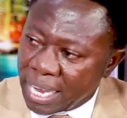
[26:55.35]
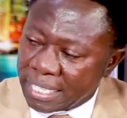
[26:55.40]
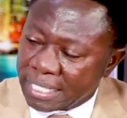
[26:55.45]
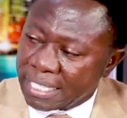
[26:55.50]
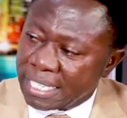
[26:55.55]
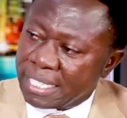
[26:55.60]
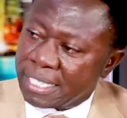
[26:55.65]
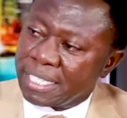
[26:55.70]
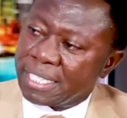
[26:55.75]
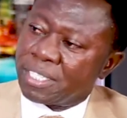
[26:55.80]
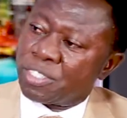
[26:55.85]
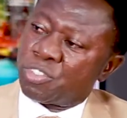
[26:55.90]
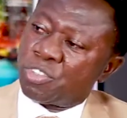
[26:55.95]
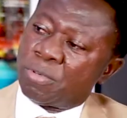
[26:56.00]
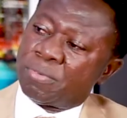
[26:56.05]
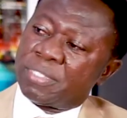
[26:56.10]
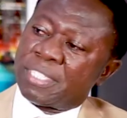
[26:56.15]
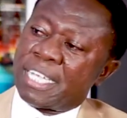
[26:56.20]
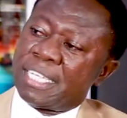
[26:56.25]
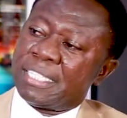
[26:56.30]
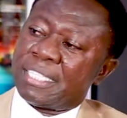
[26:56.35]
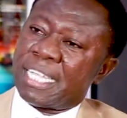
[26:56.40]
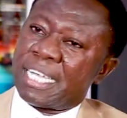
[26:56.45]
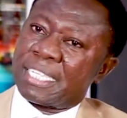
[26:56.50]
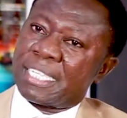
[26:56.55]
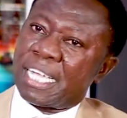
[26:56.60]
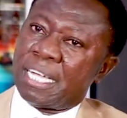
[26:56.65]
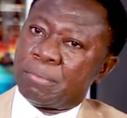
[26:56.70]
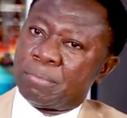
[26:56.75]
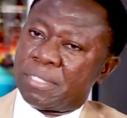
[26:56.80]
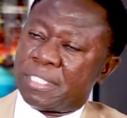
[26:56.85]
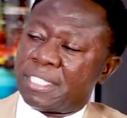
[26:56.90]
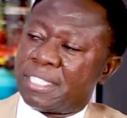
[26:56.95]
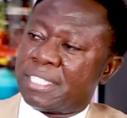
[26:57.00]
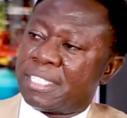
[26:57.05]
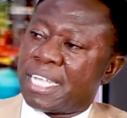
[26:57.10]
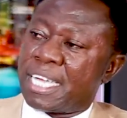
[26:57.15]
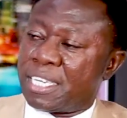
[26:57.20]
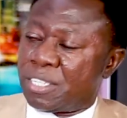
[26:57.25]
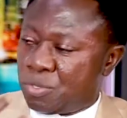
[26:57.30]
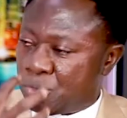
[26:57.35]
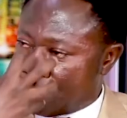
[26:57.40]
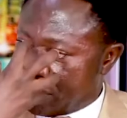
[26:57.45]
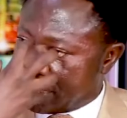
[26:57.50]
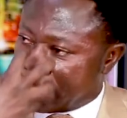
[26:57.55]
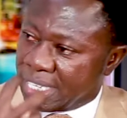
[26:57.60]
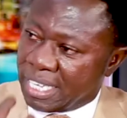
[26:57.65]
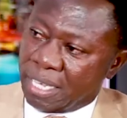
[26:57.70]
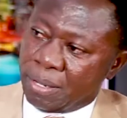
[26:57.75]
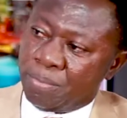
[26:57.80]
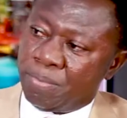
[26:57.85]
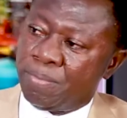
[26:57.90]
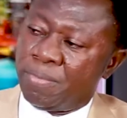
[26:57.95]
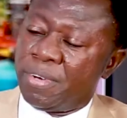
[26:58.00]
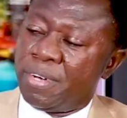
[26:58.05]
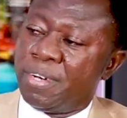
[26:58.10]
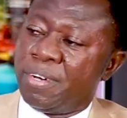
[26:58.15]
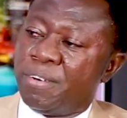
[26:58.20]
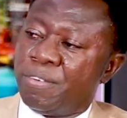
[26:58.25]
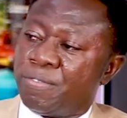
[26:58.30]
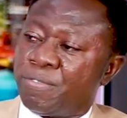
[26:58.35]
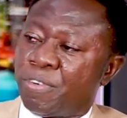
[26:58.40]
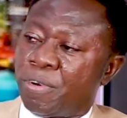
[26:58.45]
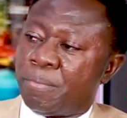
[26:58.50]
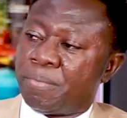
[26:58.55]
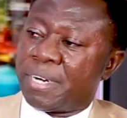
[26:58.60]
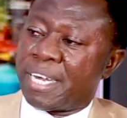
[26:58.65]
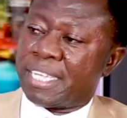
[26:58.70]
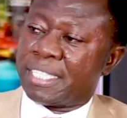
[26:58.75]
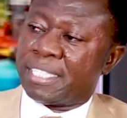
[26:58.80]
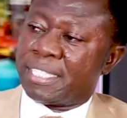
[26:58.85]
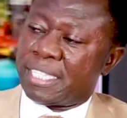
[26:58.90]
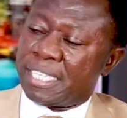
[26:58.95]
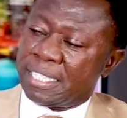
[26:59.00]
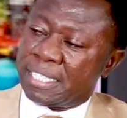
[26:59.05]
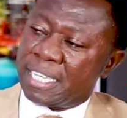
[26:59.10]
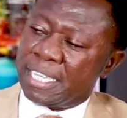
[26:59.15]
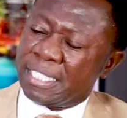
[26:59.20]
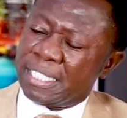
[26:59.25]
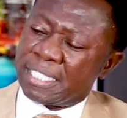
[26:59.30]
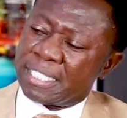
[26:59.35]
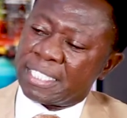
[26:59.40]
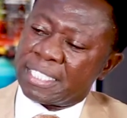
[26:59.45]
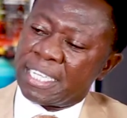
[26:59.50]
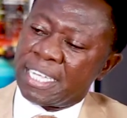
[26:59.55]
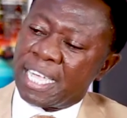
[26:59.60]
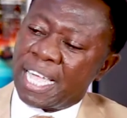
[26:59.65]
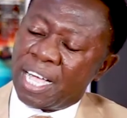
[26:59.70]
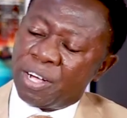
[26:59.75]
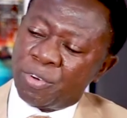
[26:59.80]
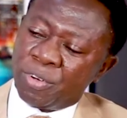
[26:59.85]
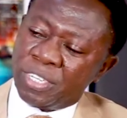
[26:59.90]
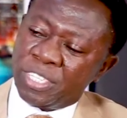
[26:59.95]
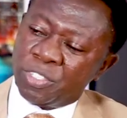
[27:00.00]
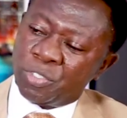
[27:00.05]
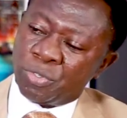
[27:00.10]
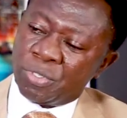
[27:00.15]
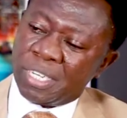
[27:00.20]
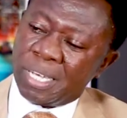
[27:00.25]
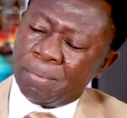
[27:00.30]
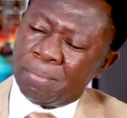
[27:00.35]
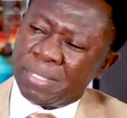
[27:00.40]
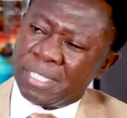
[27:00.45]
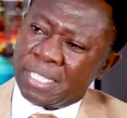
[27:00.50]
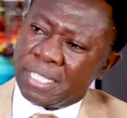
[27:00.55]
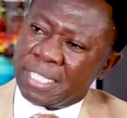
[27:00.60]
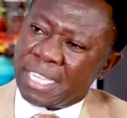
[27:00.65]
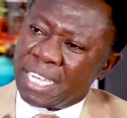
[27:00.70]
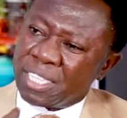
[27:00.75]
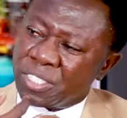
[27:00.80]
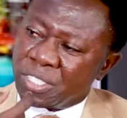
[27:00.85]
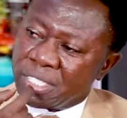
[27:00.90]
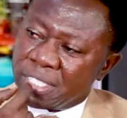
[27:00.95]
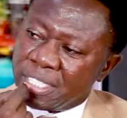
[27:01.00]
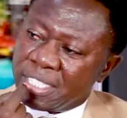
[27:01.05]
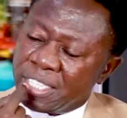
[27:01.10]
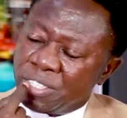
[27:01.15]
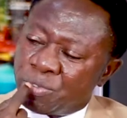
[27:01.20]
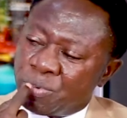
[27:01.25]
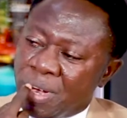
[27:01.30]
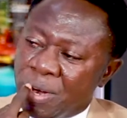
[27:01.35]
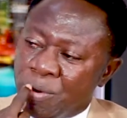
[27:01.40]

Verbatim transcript: whitish mm. substance that comes. That is what came from that thing. And according to them, that this